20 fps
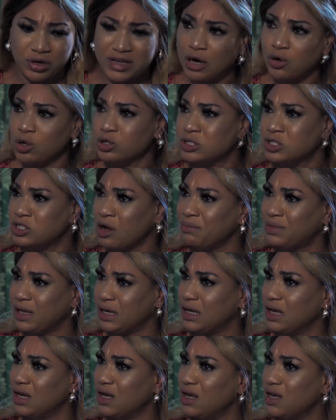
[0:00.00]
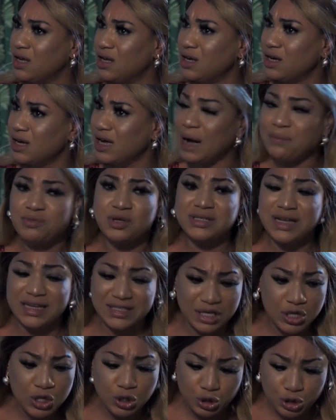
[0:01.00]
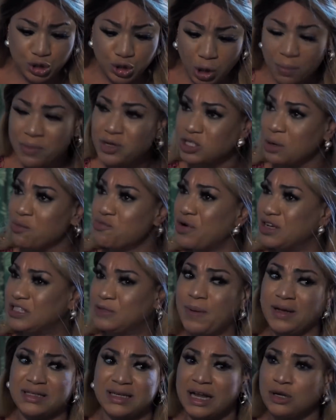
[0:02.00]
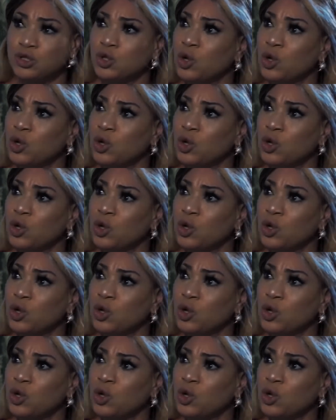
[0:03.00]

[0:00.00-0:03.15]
your girl or something. I'm just asking you to show me some respect and